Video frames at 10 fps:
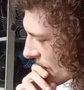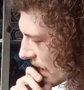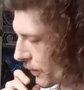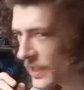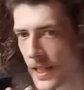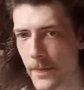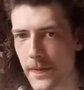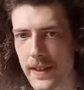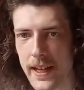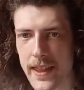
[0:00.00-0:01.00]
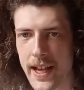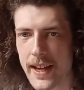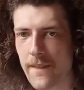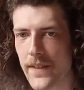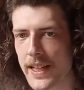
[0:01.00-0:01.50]
it was something like that, and I
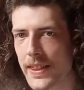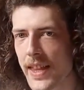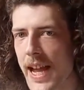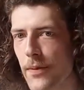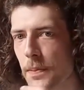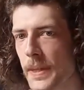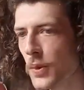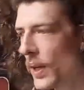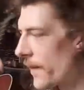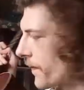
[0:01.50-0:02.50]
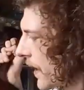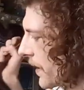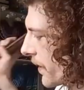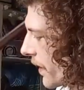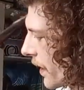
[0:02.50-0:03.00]
think that would be quite
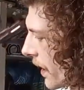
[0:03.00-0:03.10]
fun